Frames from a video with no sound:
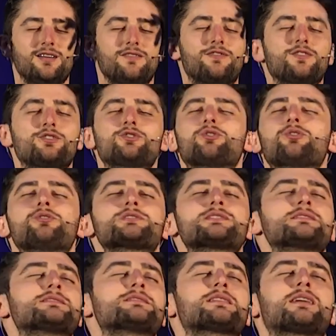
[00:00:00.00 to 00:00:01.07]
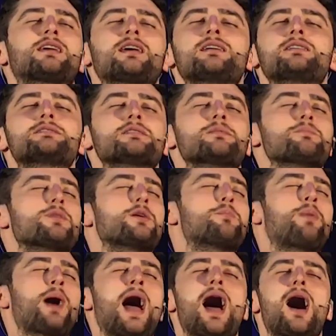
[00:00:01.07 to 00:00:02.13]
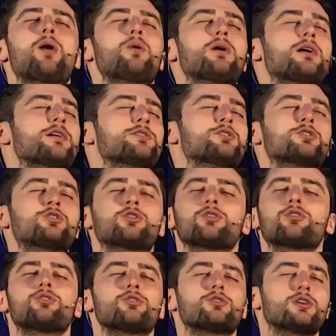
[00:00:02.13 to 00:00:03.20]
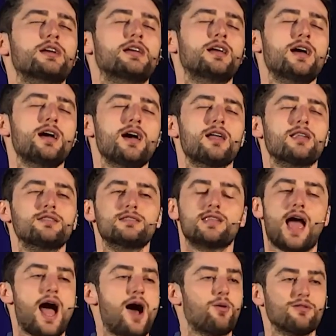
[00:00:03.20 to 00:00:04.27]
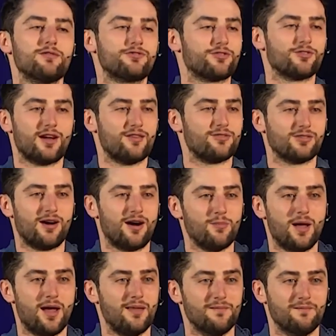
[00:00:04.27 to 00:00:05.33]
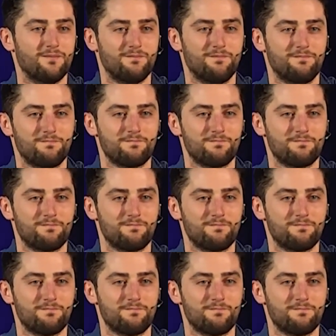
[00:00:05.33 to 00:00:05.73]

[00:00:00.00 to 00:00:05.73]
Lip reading: For yours is the kingdom, the power, and the glory now and forever. Amen.